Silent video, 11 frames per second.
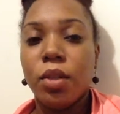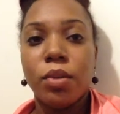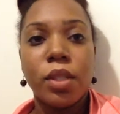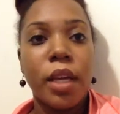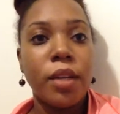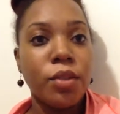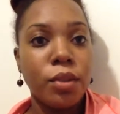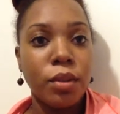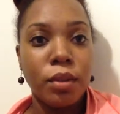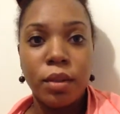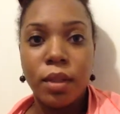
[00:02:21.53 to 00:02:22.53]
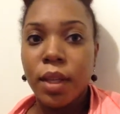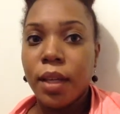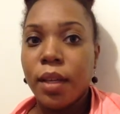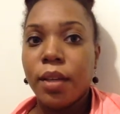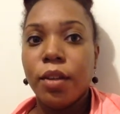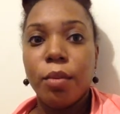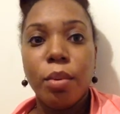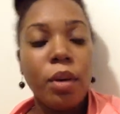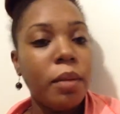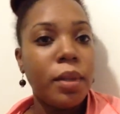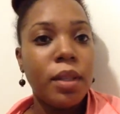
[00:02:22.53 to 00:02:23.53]
schedule your
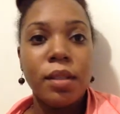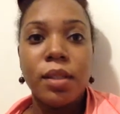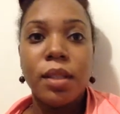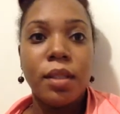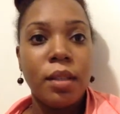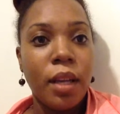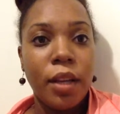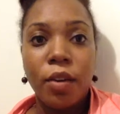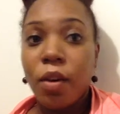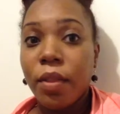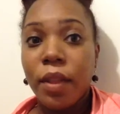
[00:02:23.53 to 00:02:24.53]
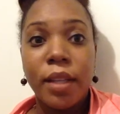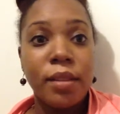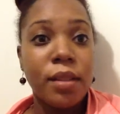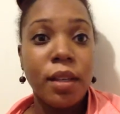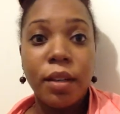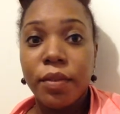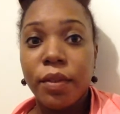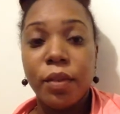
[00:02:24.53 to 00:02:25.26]
appointments and all that stuff,